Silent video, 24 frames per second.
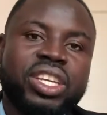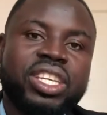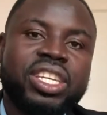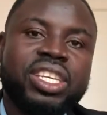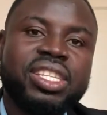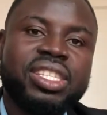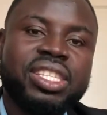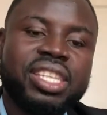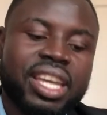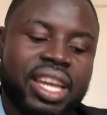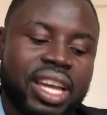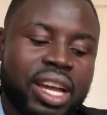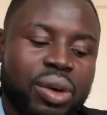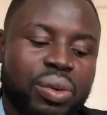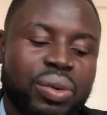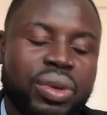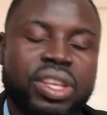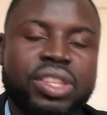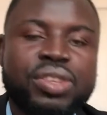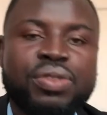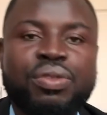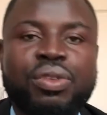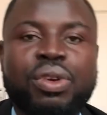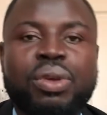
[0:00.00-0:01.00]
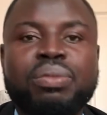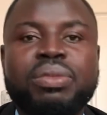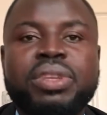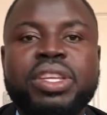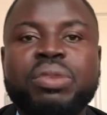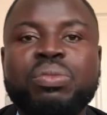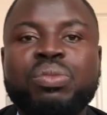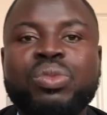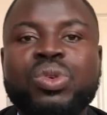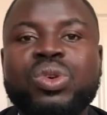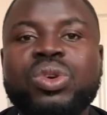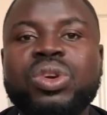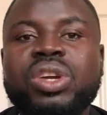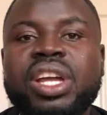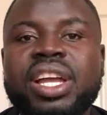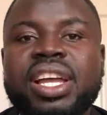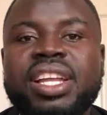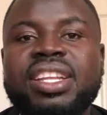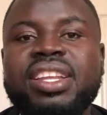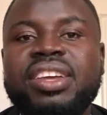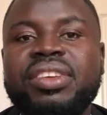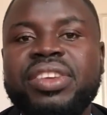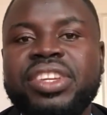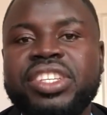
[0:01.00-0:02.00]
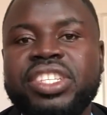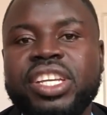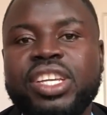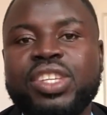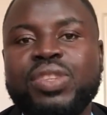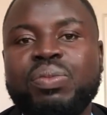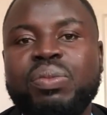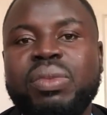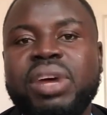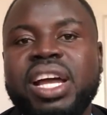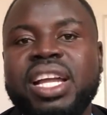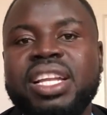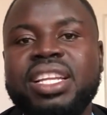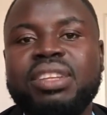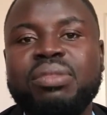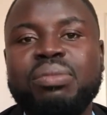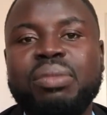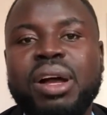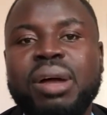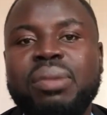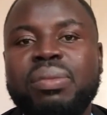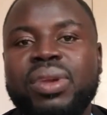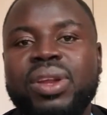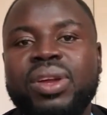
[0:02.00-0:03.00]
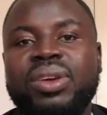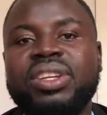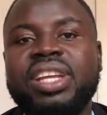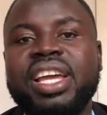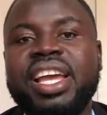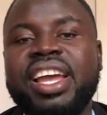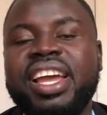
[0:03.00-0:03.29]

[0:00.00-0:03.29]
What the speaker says: key takeaways from the book The Richest Man in Babylon,